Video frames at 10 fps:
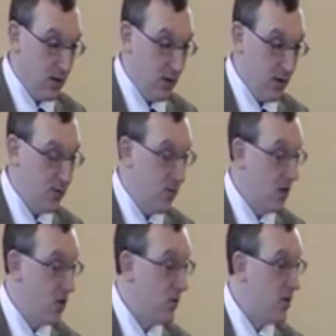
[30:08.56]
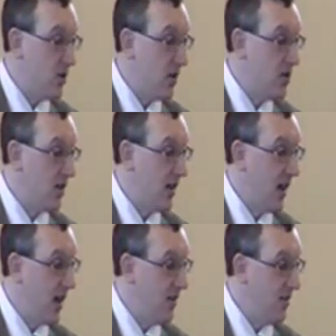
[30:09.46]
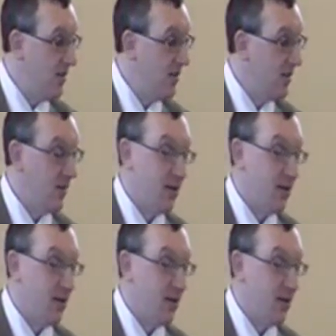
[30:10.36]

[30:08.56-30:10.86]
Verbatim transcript: There is much rejoicing in heaven